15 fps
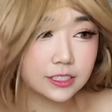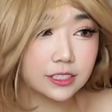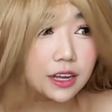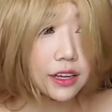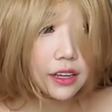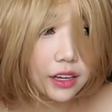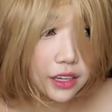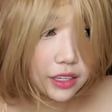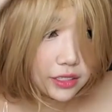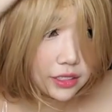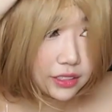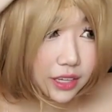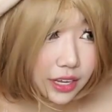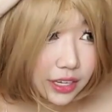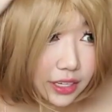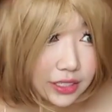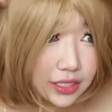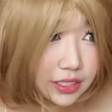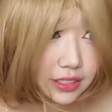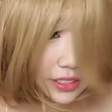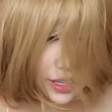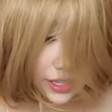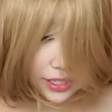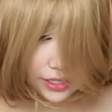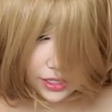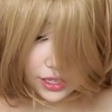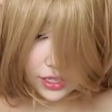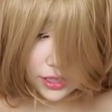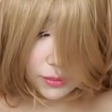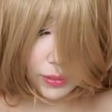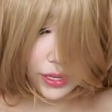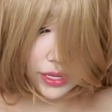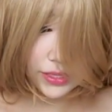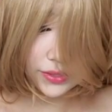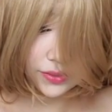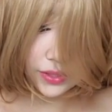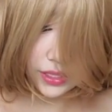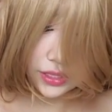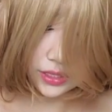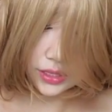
not cut. I need to cut the bangs for this.